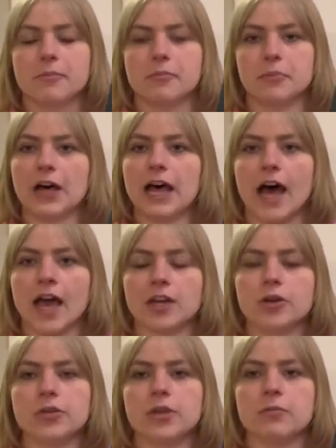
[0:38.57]
But I
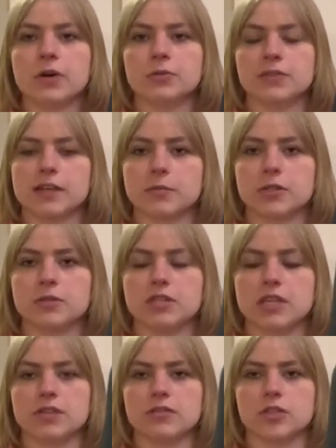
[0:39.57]
know that most
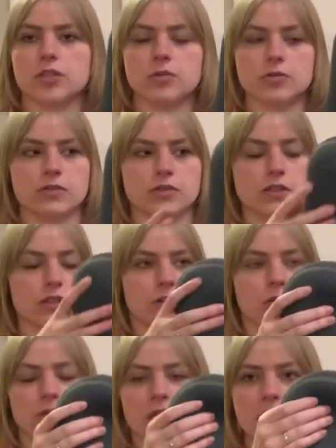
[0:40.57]
amputees use
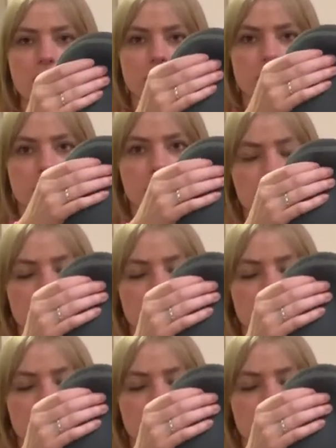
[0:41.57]
silicone liners like this